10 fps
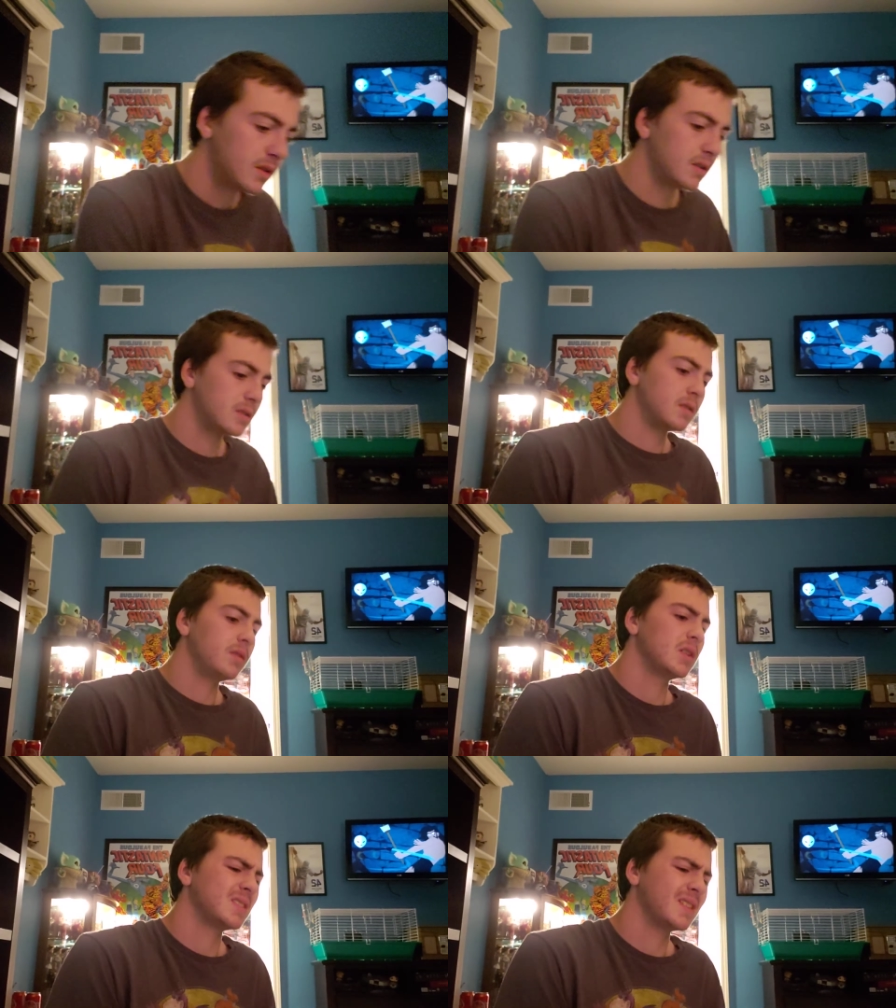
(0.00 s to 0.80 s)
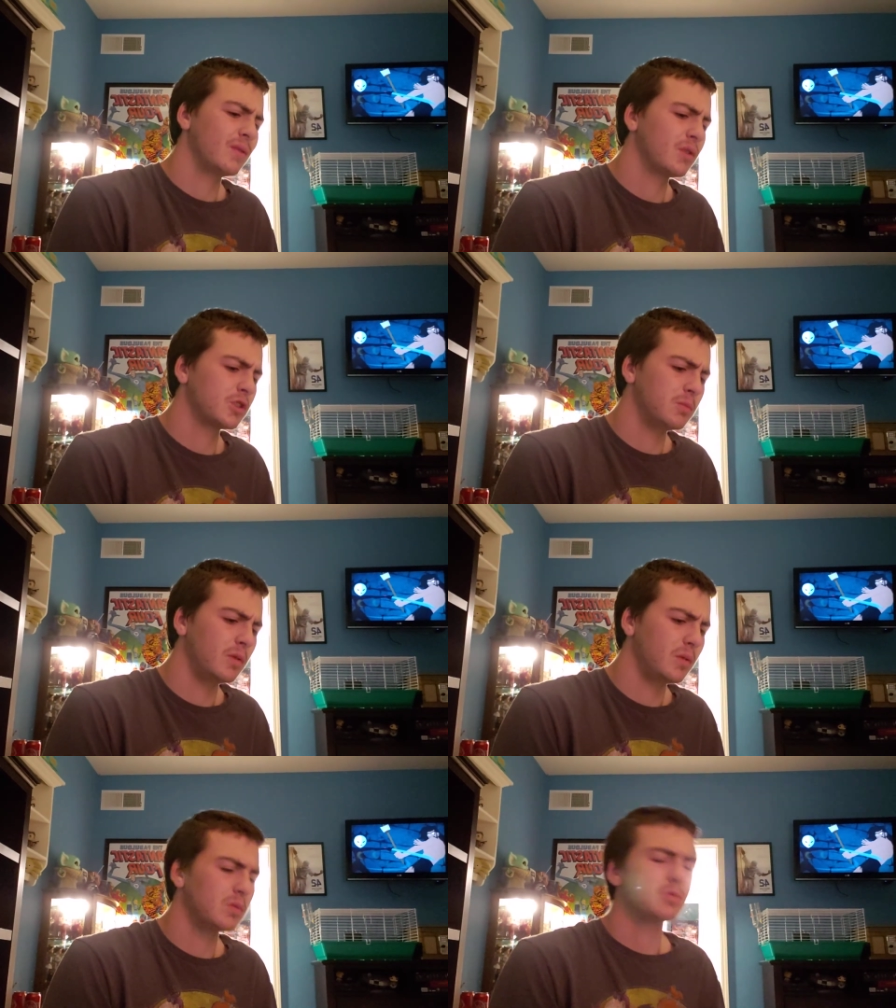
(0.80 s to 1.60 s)
since the events of the first
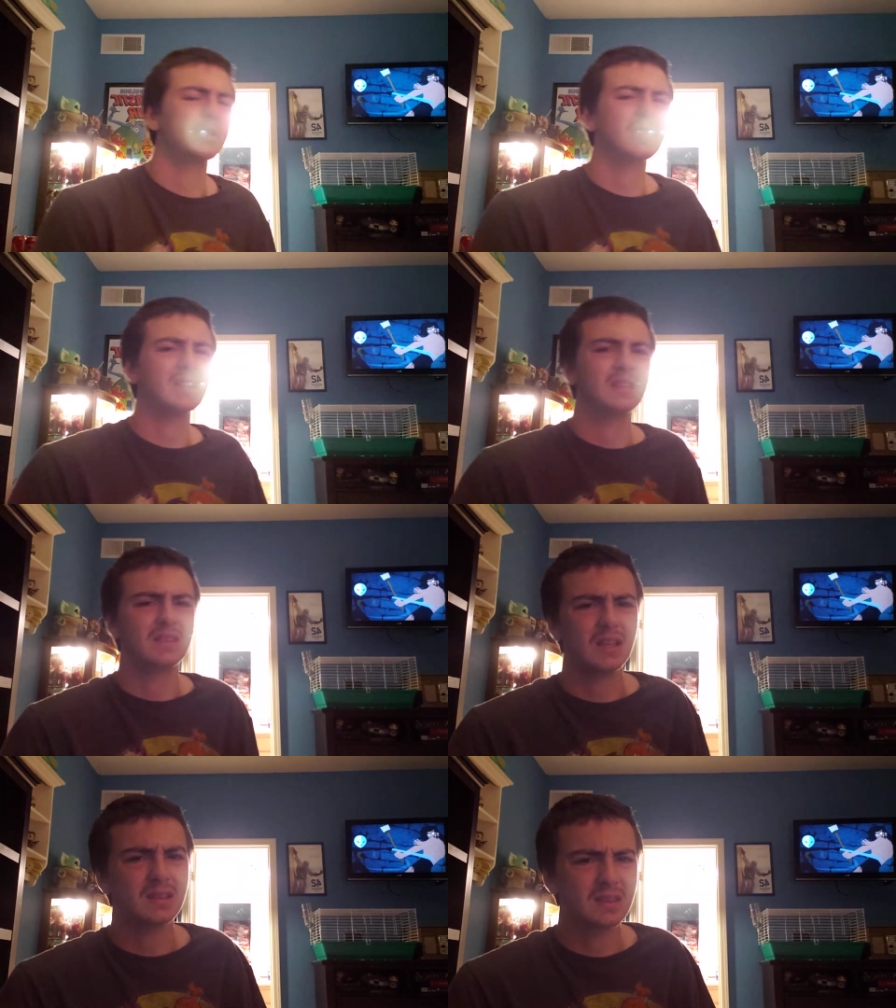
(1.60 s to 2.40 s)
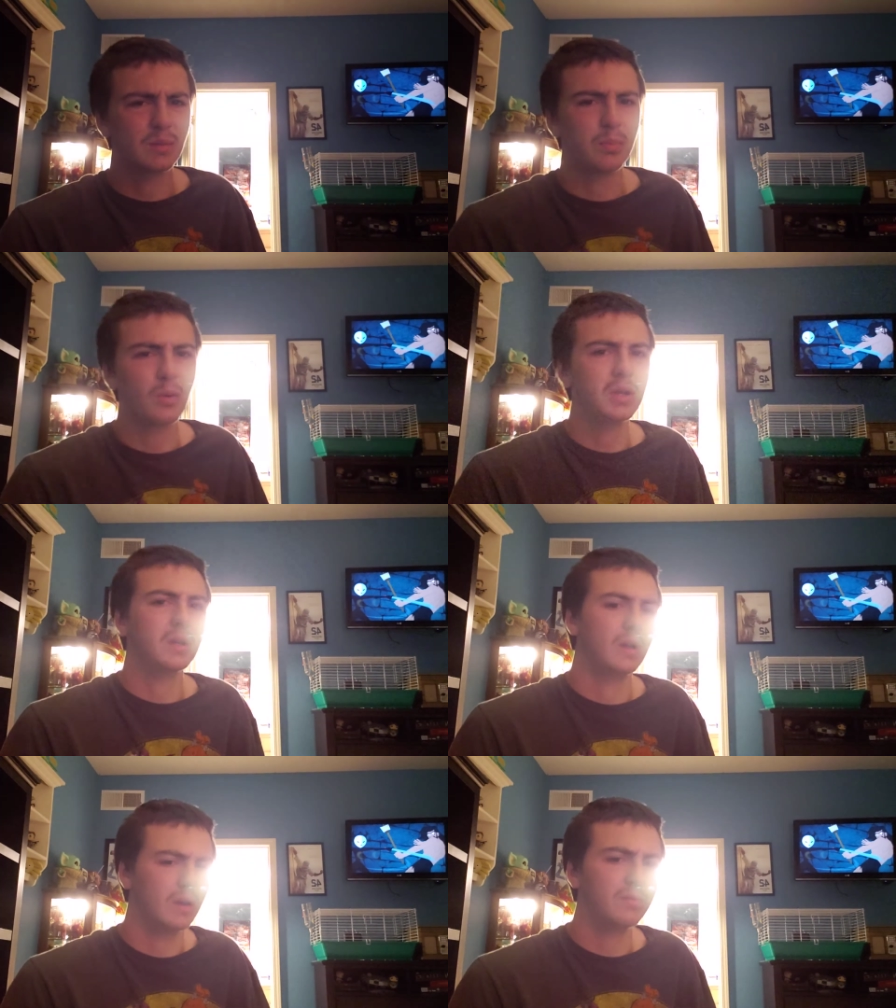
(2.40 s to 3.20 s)
movie, which wasn't that the point
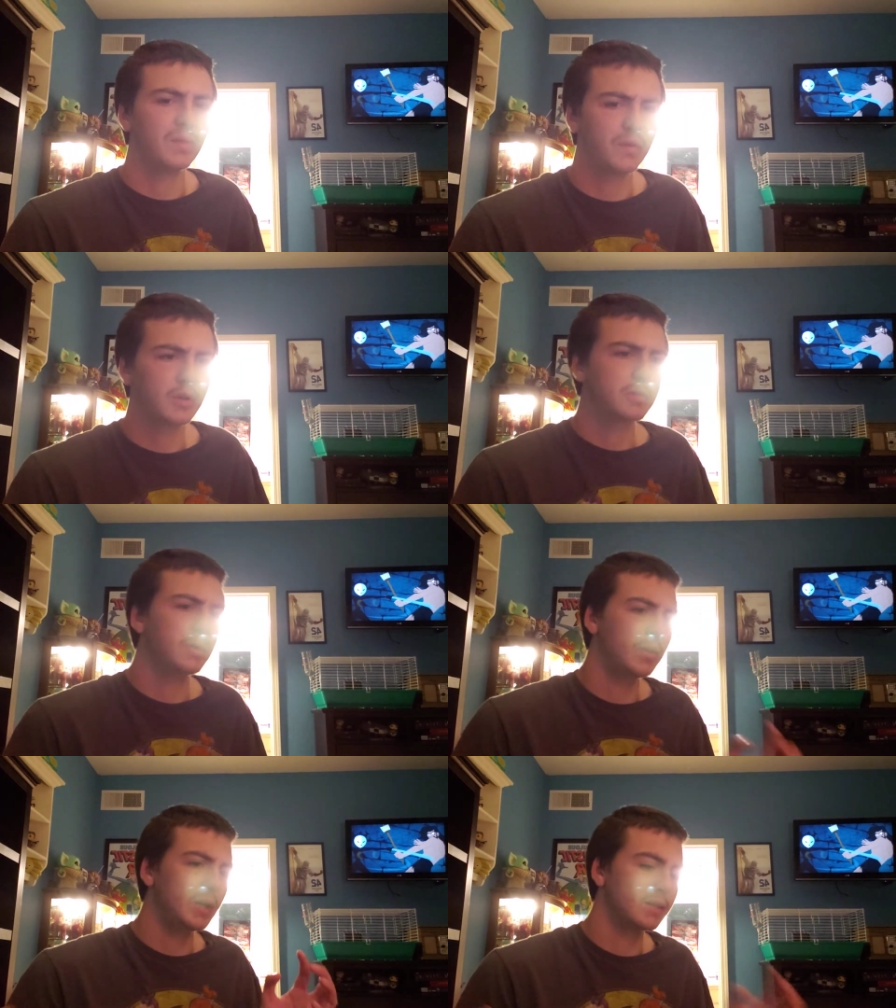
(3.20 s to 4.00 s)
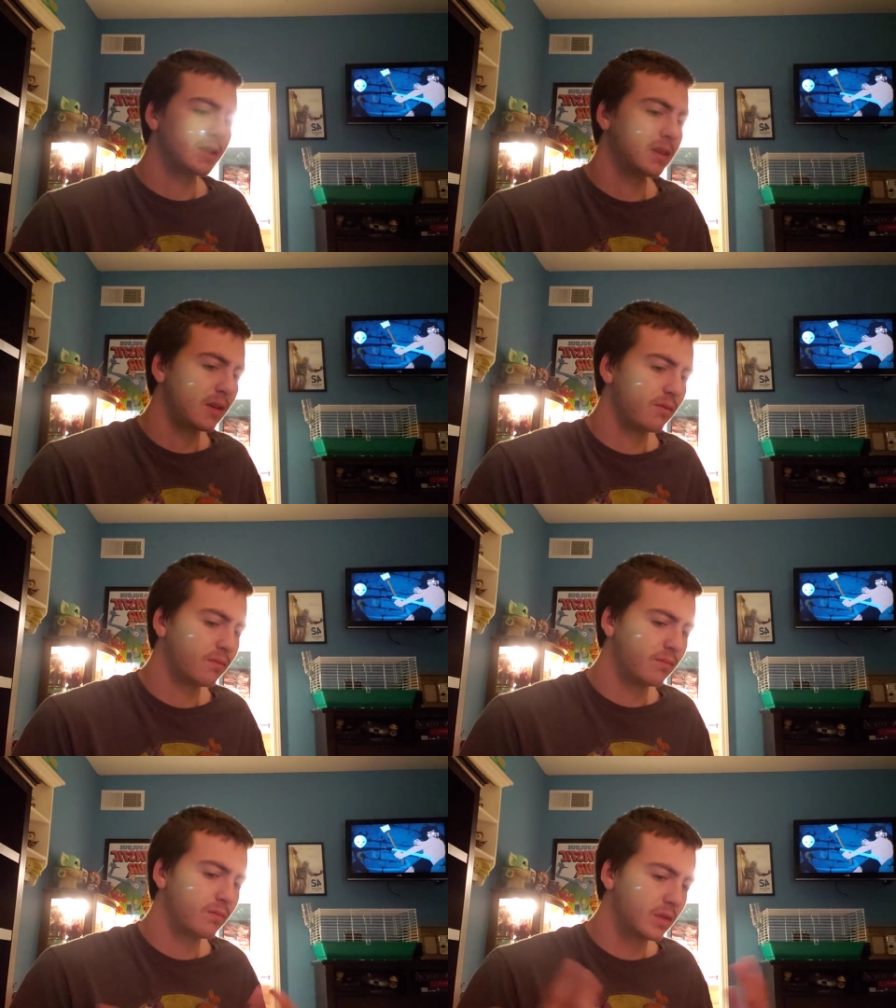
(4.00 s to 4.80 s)
of the first movie is that they
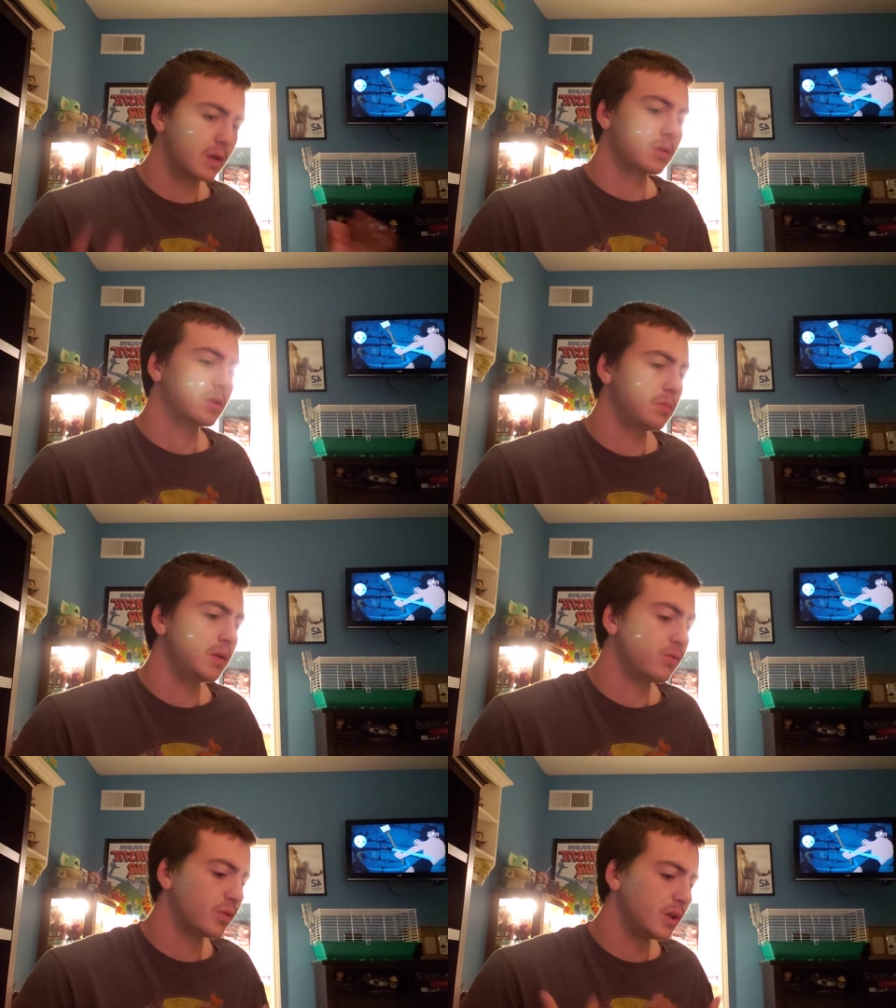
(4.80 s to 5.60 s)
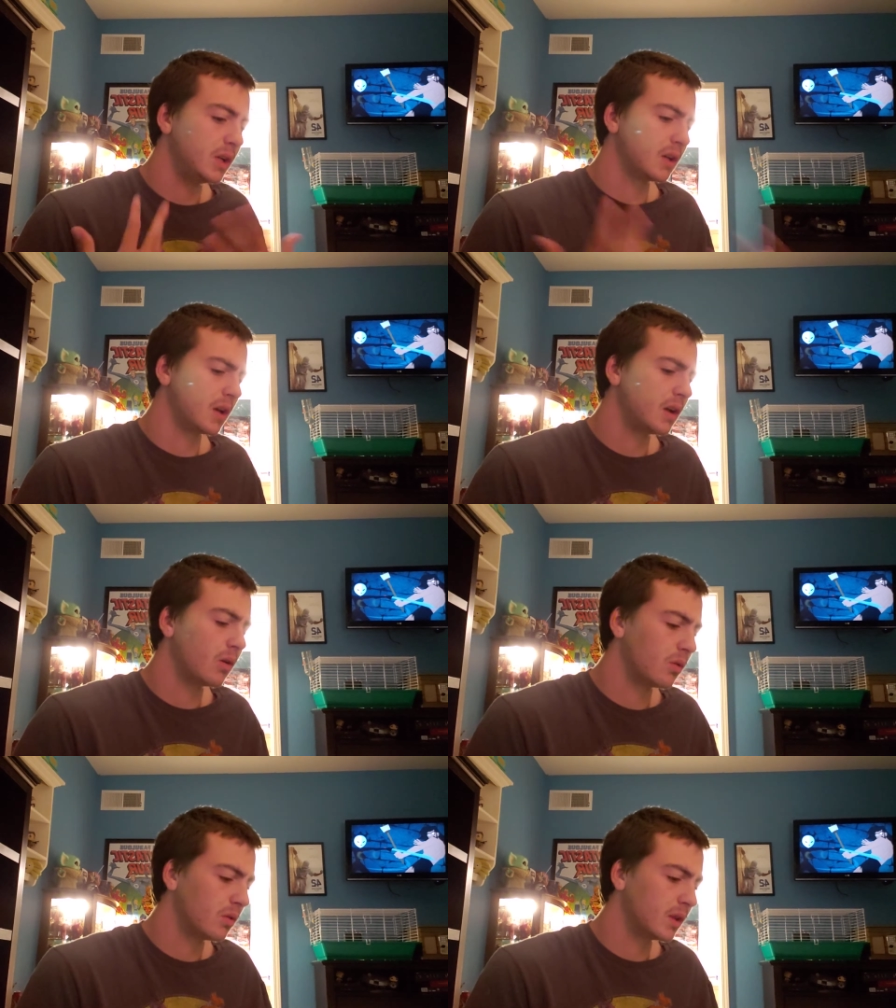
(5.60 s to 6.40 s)
learned to be free and kind
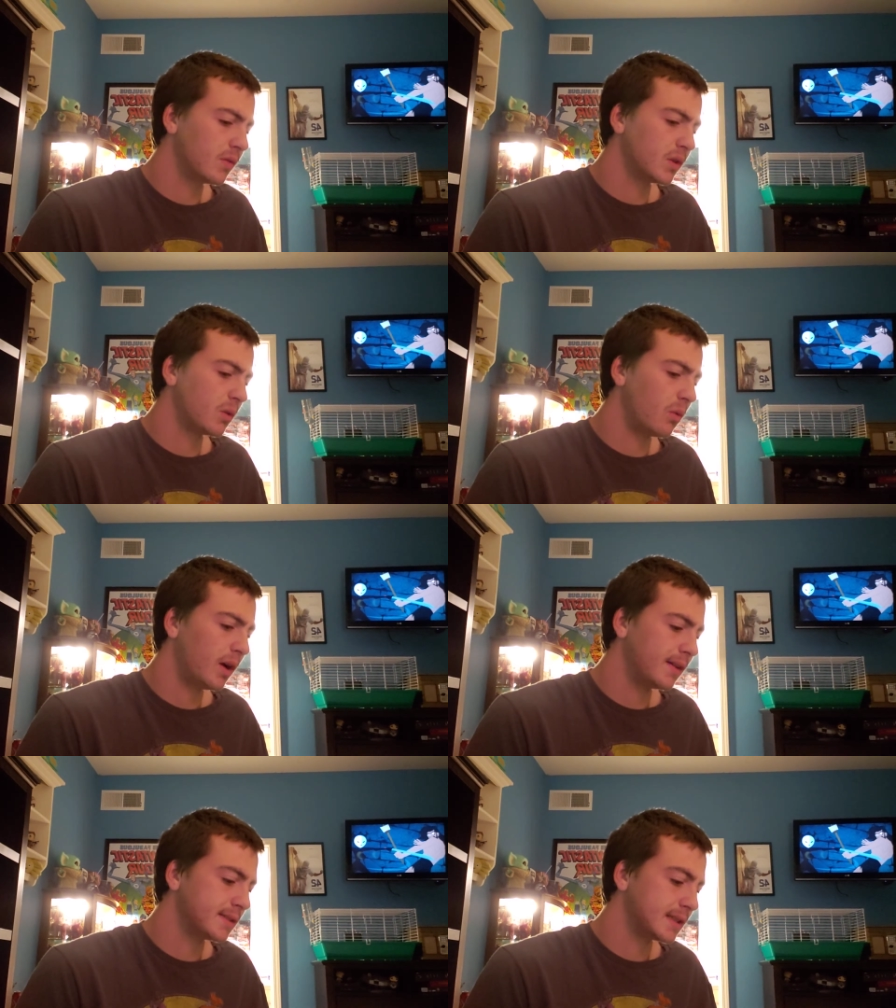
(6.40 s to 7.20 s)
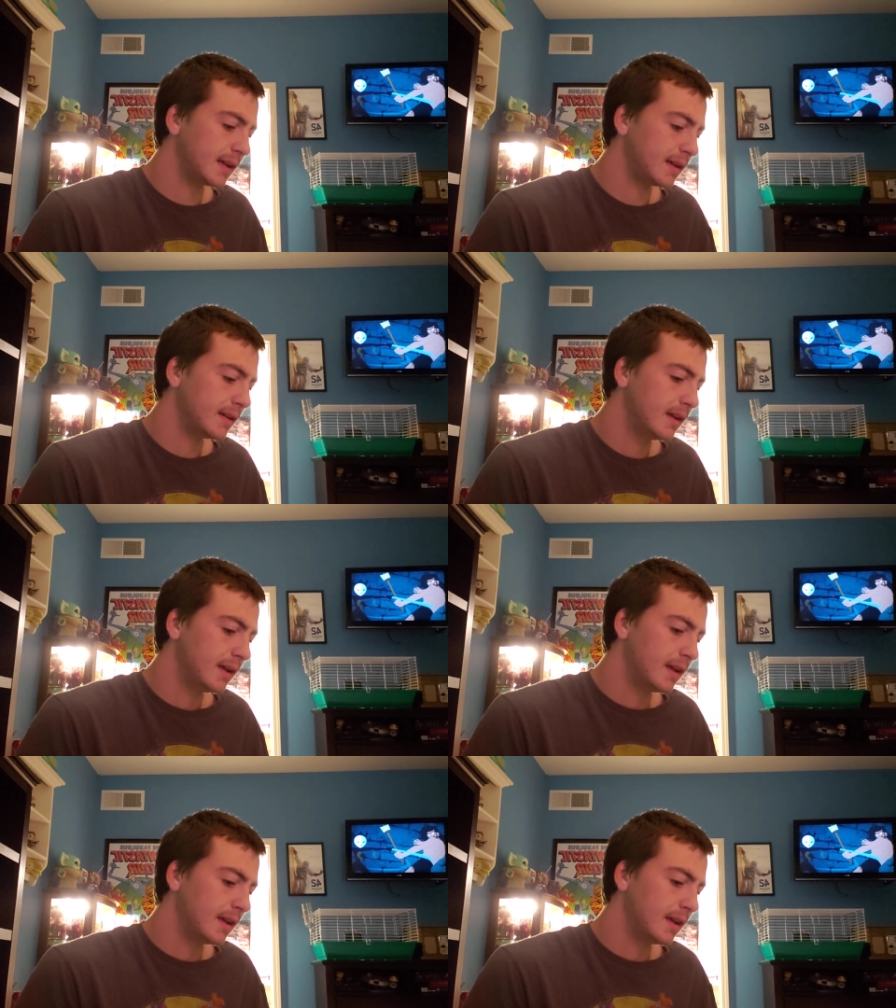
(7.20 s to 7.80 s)
of live on the wild side.